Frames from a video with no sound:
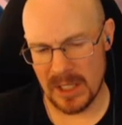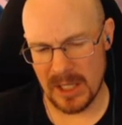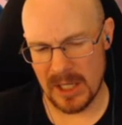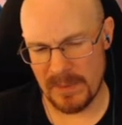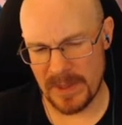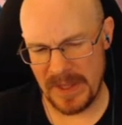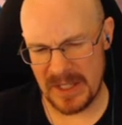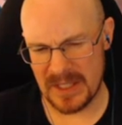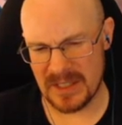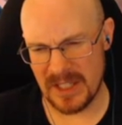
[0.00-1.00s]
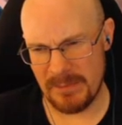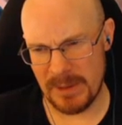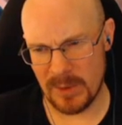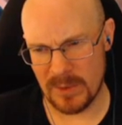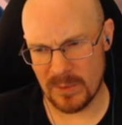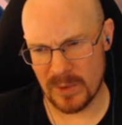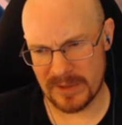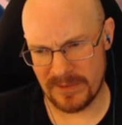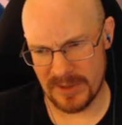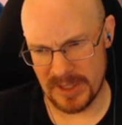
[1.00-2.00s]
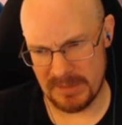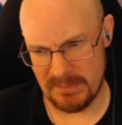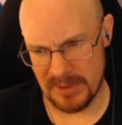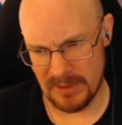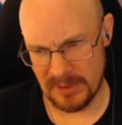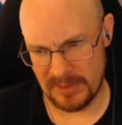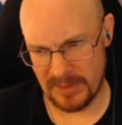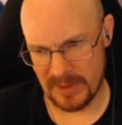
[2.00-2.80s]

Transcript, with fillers: Um, the thing is, Glaive Beam wouldn't work for this build.